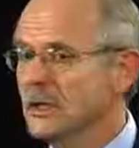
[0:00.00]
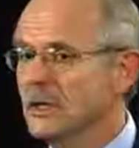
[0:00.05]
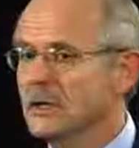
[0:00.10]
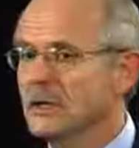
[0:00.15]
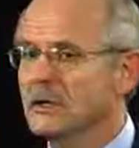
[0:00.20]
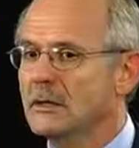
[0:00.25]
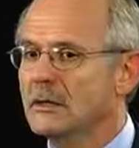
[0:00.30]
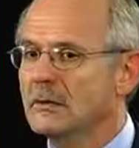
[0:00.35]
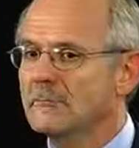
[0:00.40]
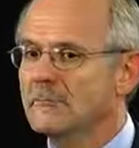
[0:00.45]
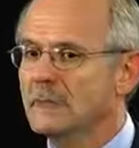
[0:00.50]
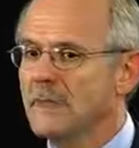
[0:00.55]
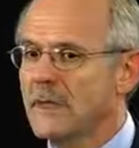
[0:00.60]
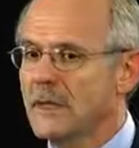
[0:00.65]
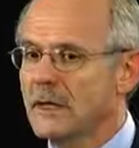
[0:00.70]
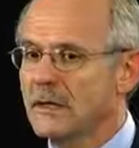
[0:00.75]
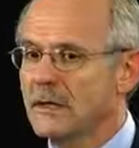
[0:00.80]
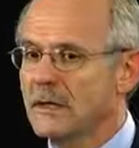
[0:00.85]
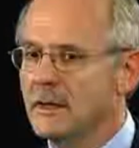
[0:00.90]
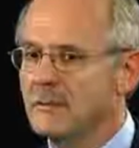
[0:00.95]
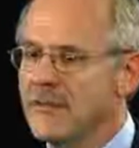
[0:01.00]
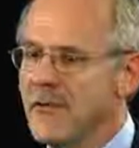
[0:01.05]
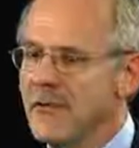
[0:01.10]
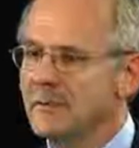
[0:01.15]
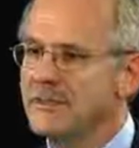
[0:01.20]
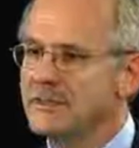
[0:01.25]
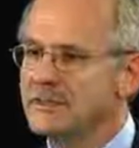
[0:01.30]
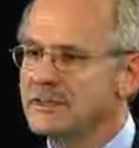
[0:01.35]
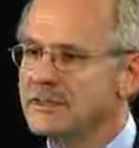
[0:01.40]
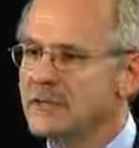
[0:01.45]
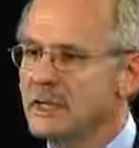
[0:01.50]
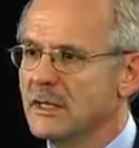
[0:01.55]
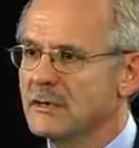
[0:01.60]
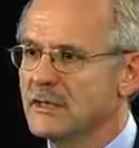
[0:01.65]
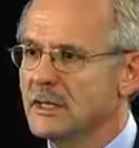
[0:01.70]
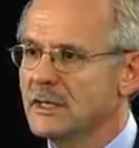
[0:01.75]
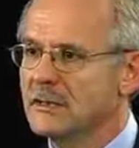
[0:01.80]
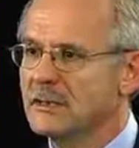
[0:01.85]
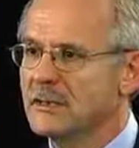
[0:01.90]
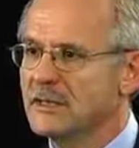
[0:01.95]
And I'm happy to say
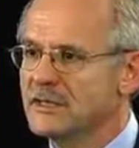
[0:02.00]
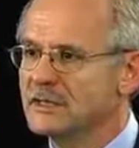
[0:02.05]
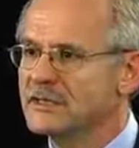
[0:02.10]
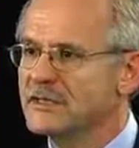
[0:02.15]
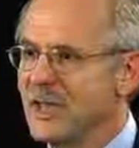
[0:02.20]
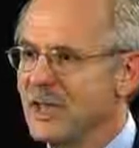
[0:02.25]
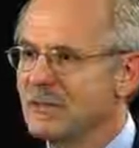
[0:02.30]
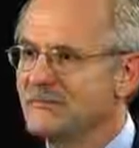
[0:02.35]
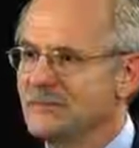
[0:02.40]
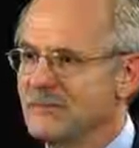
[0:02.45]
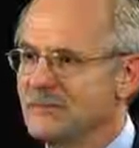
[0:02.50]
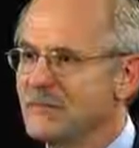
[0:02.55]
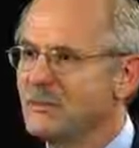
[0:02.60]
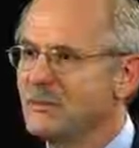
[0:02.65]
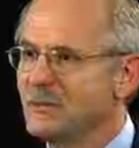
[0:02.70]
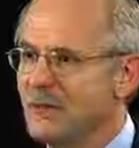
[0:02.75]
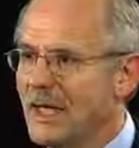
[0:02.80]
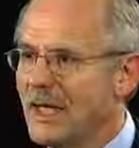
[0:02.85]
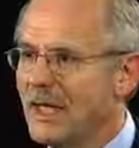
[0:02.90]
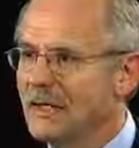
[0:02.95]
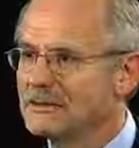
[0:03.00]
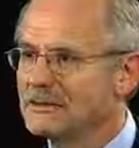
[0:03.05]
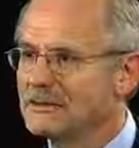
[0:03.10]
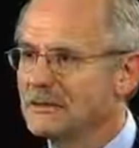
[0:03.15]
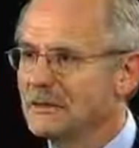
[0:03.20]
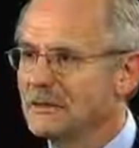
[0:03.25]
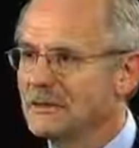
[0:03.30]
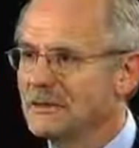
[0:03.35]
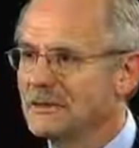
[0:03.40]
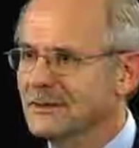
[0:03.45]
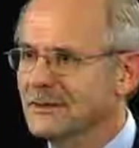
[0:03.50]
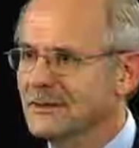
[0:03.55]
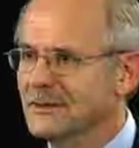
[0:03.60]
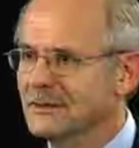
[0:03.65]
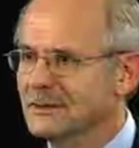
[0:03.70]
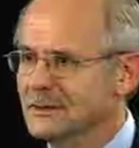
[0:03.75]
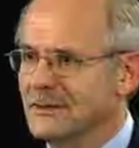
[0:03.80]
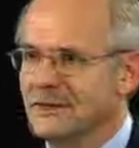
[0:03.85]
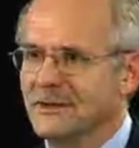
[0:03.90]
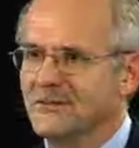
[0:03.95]
that it is having an impact in
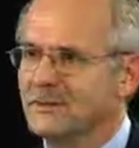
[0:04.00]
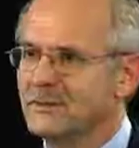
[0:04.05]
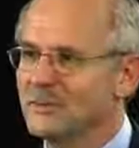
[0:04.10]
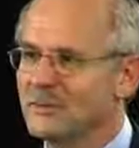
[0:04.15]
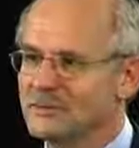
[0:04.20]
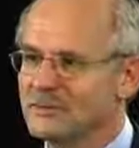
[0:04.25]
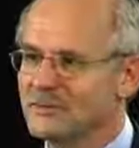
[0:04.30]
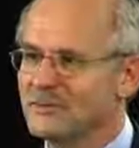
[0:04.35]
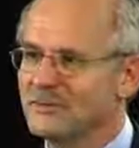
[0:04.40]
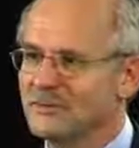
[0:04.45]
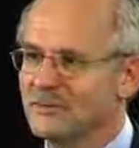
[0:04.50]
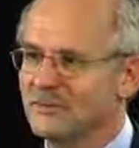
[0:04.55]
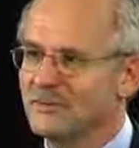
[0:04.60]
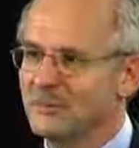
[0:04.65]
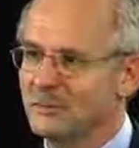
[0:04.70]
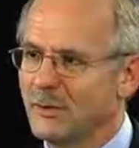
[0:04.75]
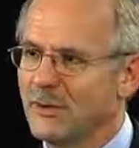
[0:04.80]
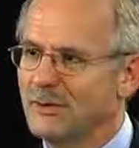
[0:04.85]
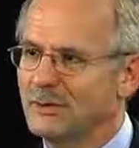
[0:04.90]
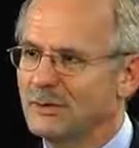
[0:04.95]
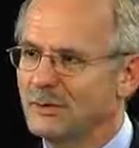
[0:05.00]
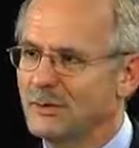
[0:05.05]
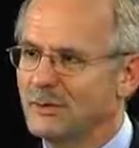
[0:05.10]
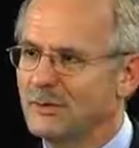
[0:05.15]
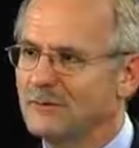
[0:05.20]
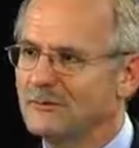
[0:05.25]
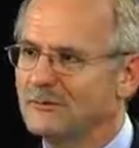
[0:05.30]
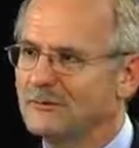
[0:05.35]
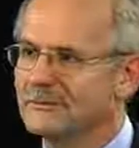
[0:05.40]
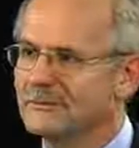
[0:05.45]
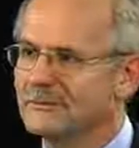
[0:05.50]
every business in every part of the world.